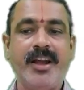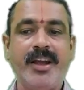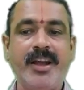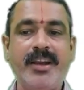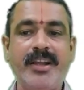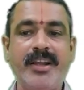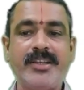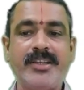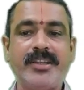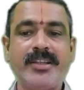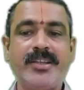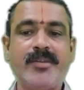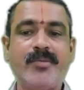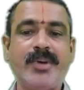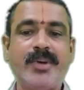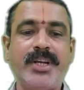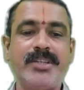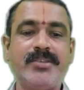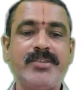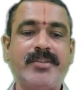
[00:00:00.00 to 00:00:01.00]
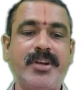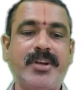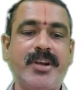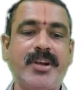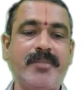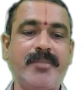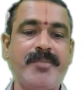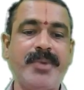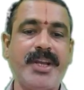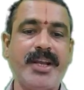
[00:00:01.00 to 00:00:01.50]
Unless otherwise, it will
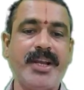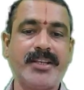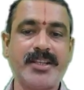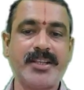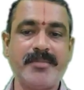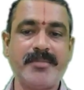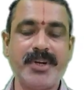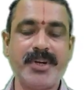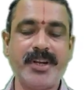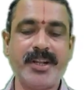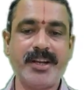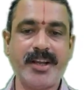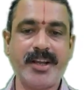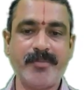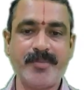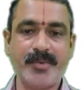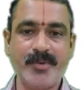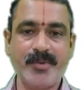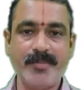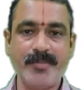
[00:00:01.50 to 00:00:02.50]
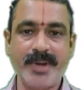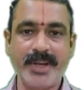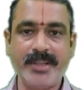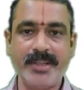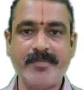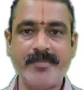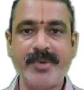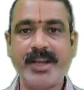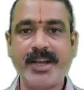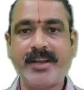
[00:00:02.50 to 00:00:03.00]
not be accepted and approved by
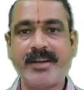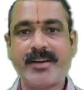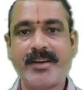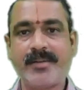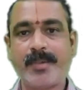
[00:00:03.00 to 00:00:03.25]
the bank.